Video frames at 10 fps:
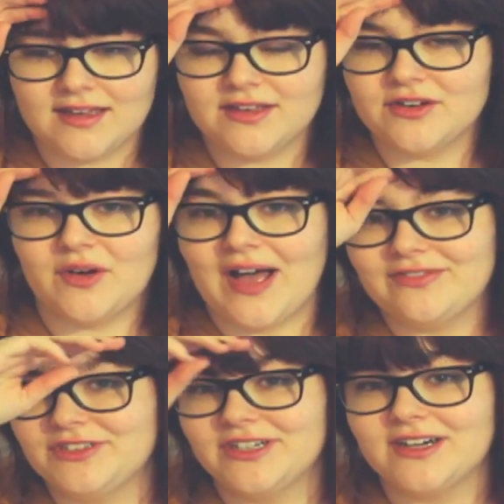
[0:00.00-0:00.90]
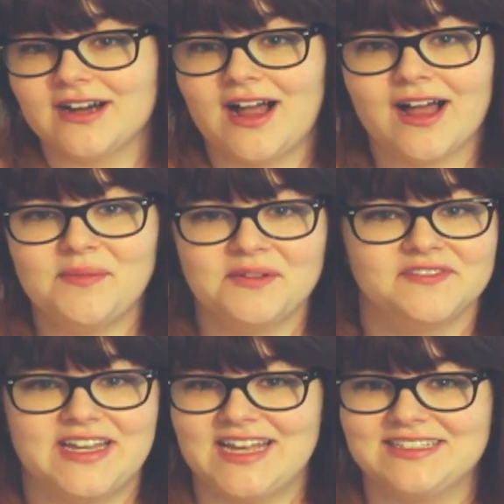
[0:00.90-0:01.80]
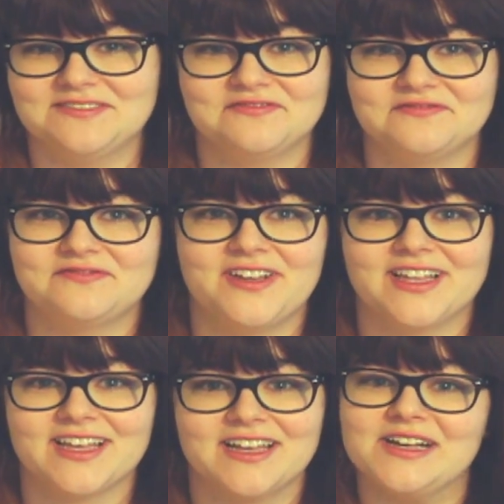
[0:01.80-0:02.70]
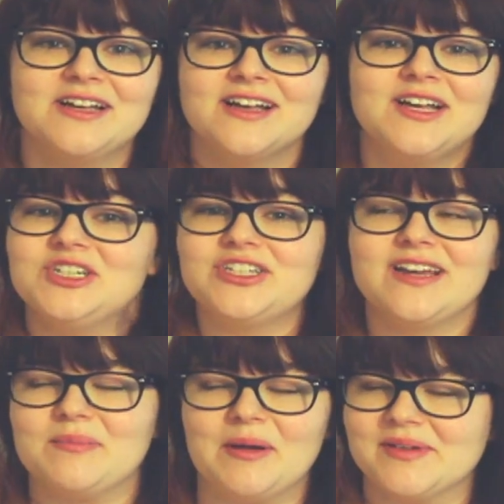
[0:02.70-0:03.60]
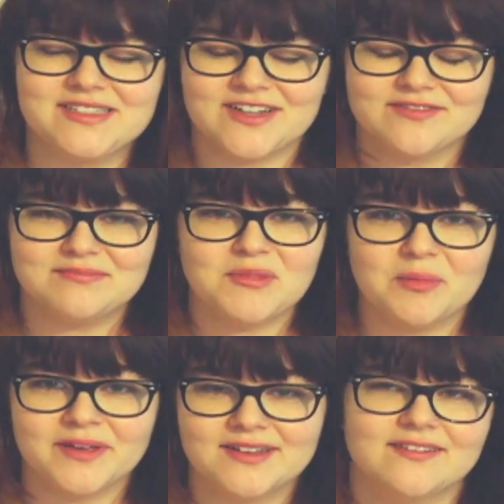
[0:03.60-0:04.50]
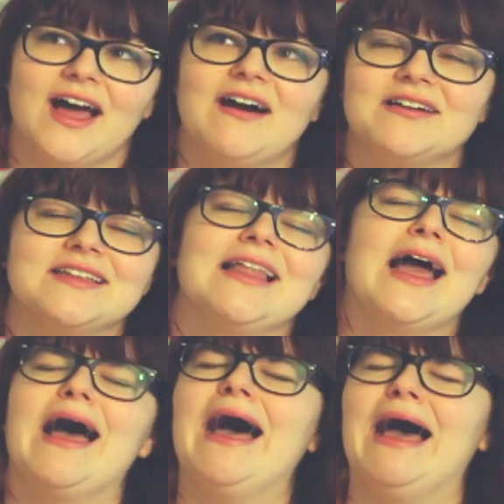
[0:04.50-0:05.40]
you know, after a couple of days of feeling shit about myself and moping around and like